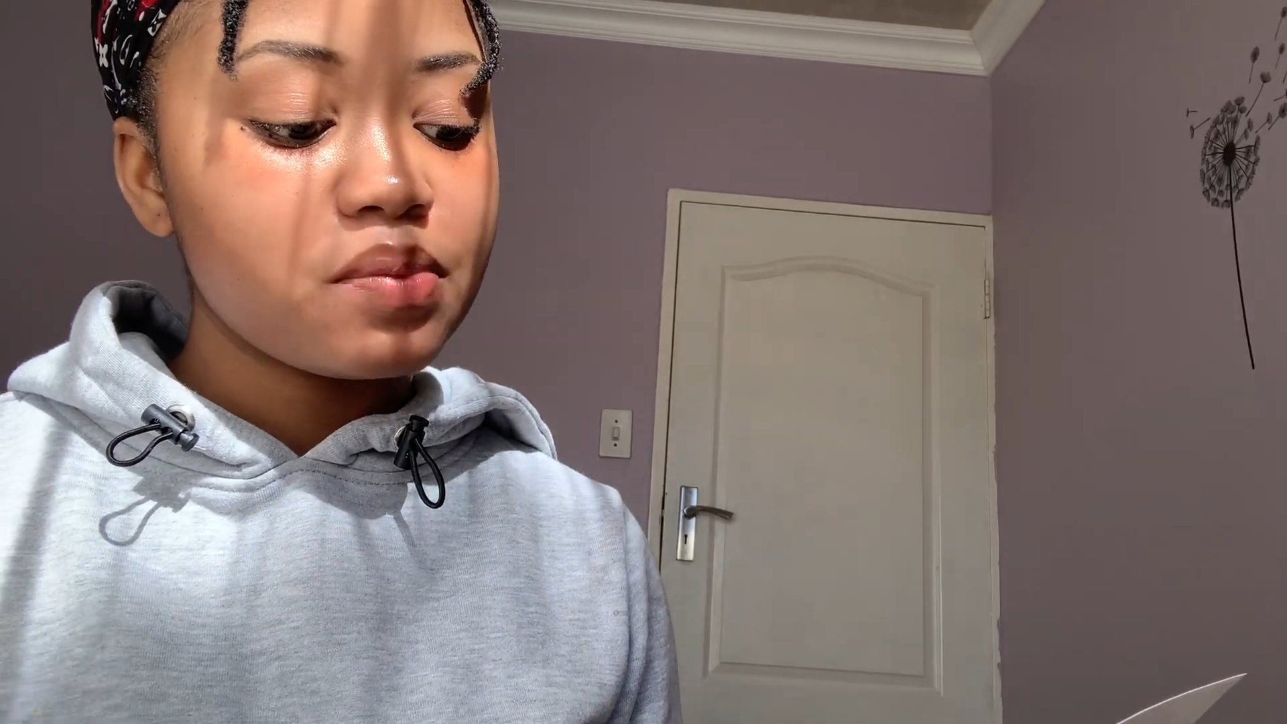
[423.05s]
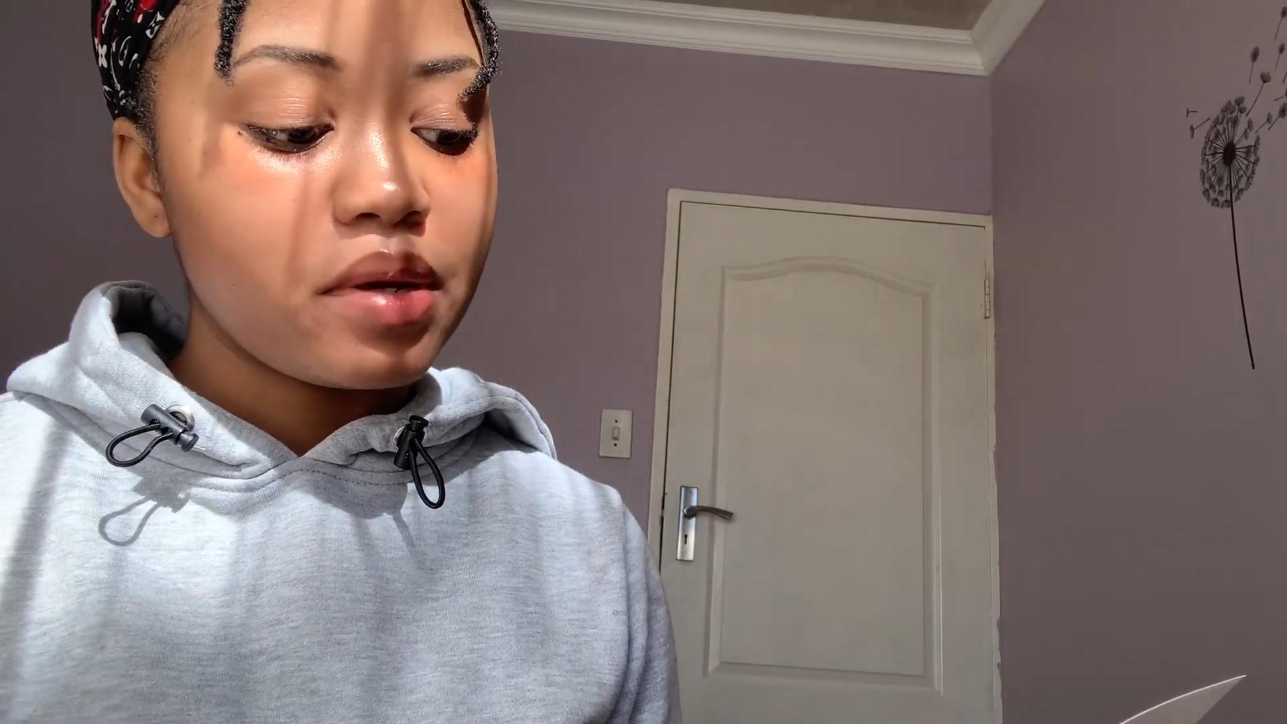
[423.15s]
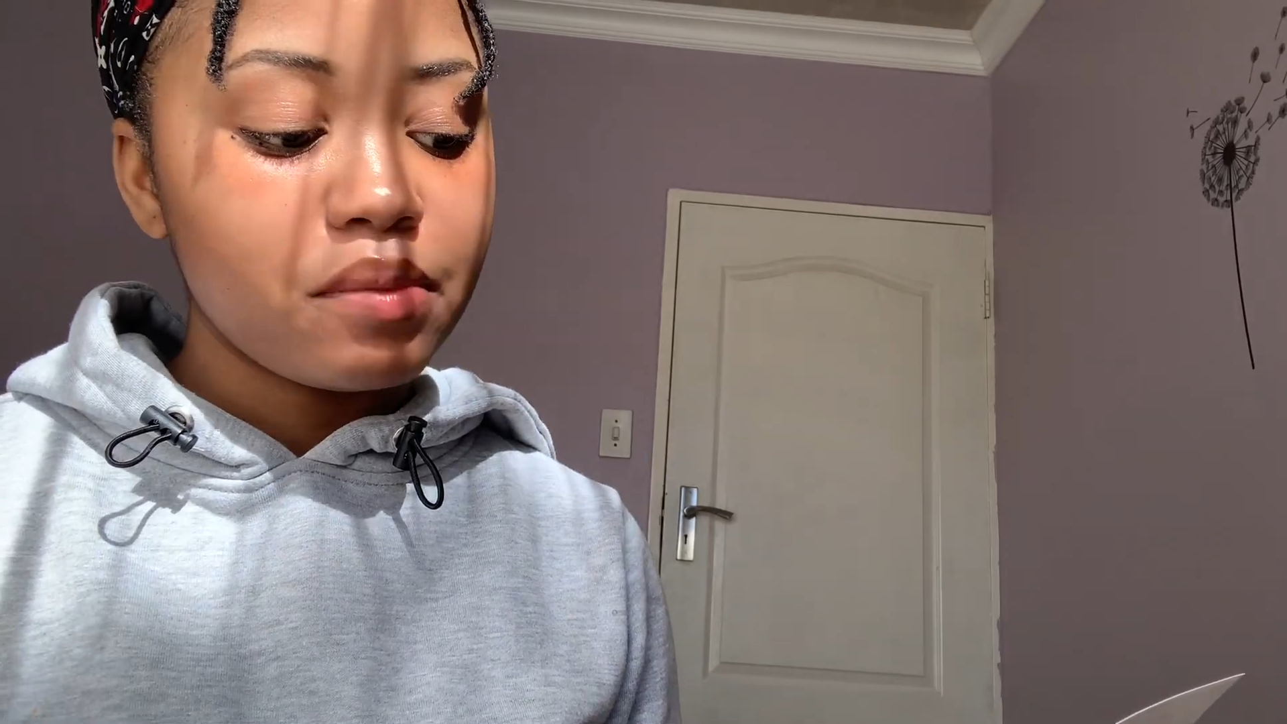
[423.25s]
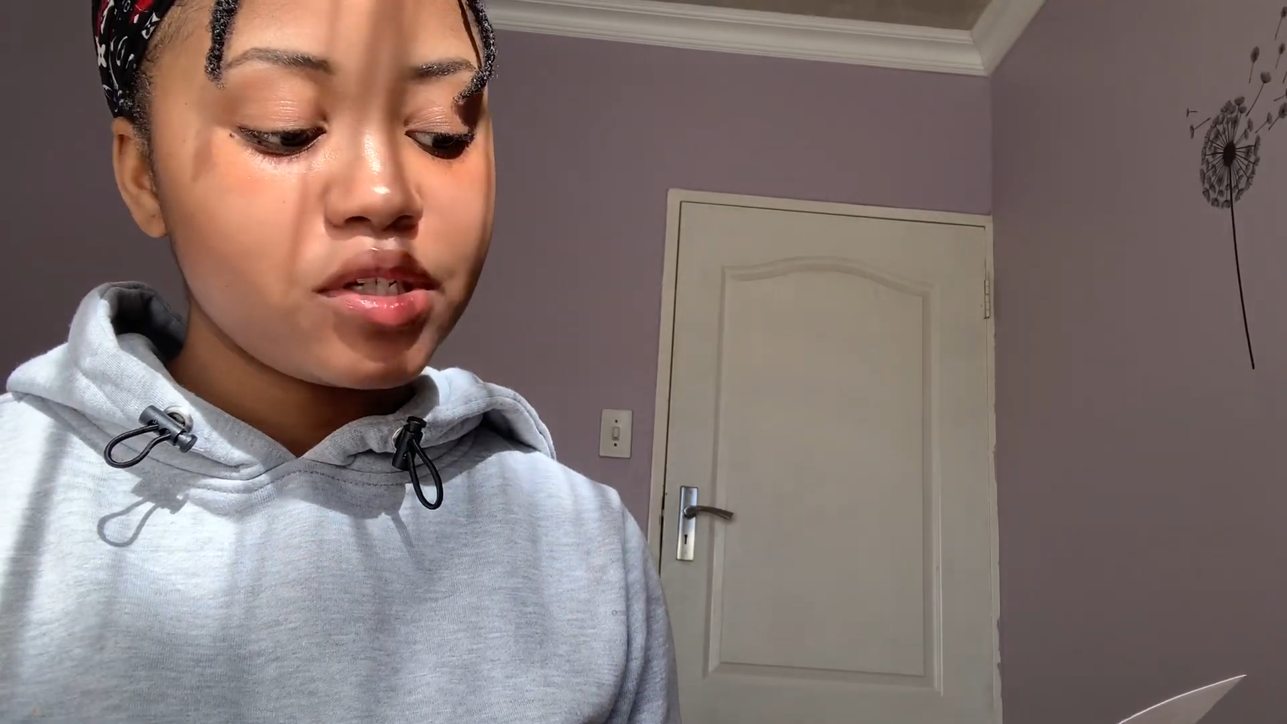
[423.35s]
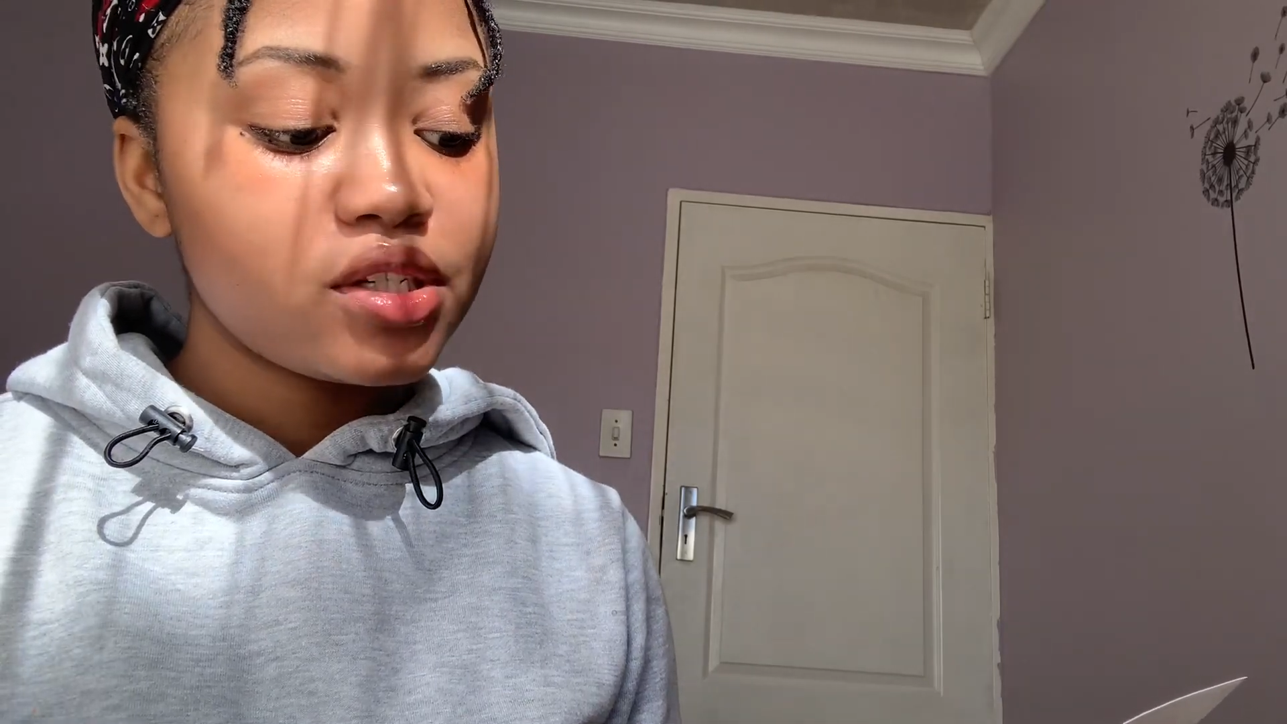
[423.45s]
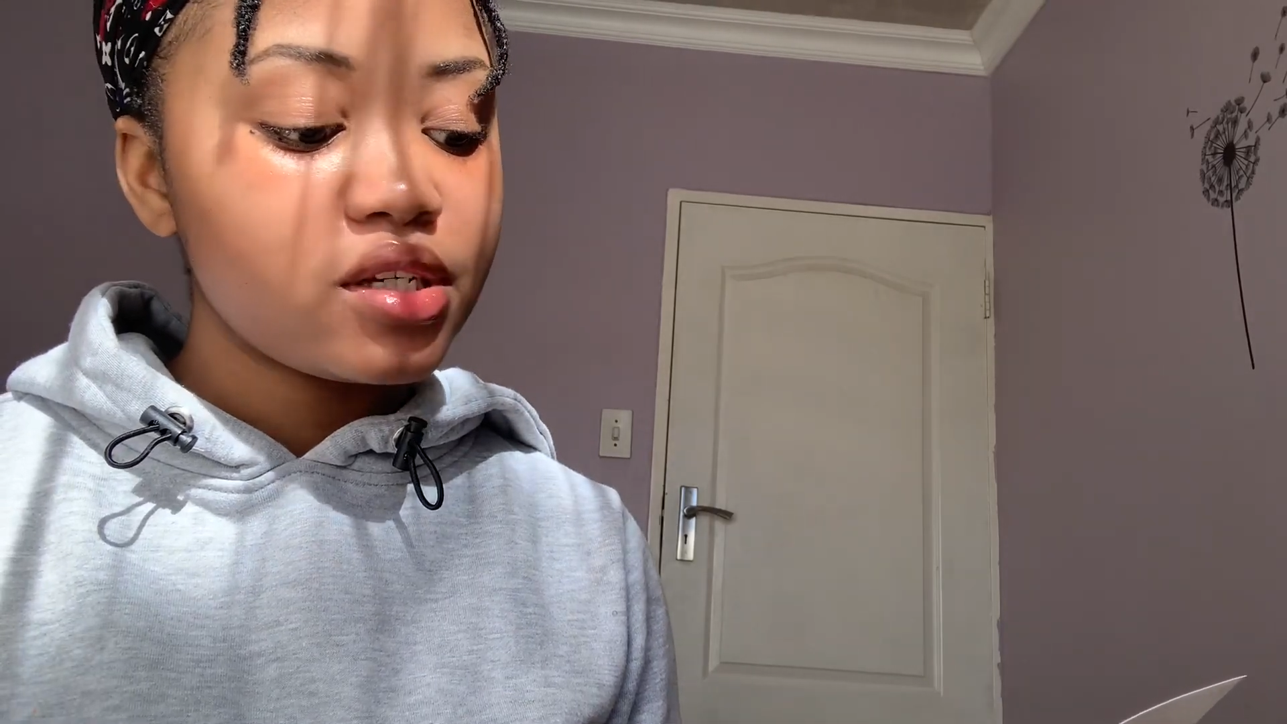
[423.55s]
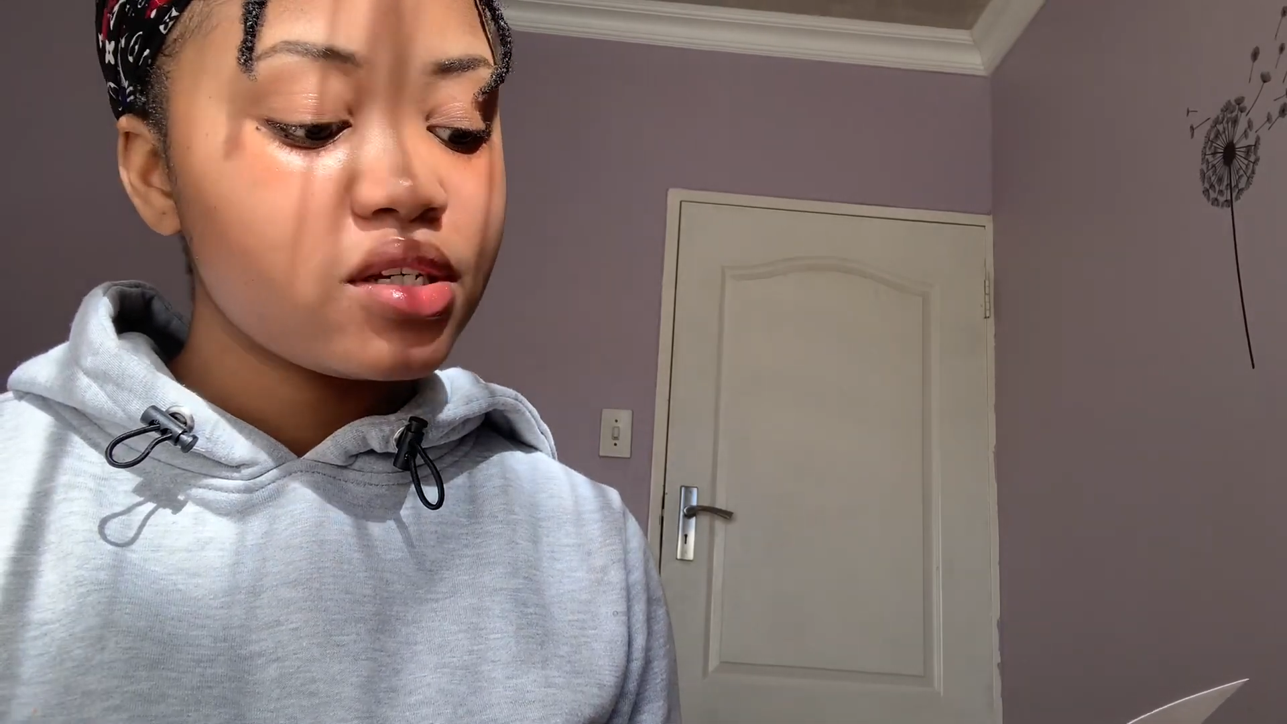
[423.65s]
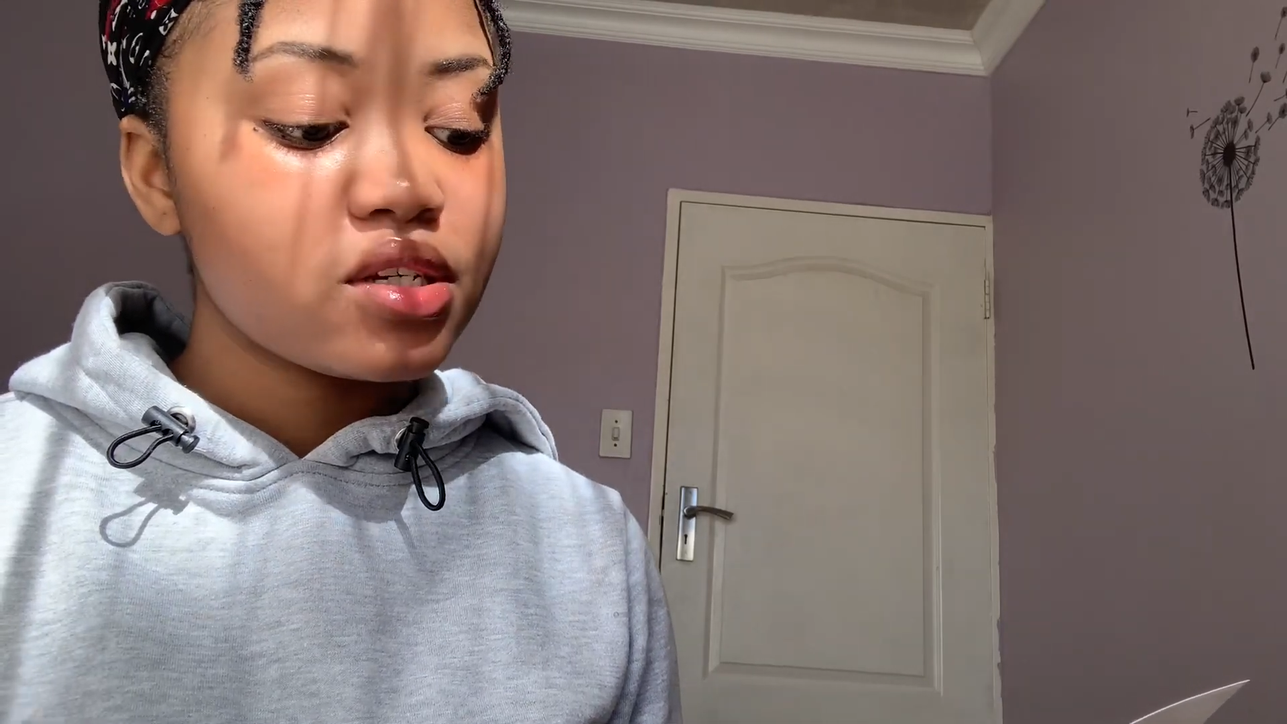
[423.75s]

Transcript: blemishes,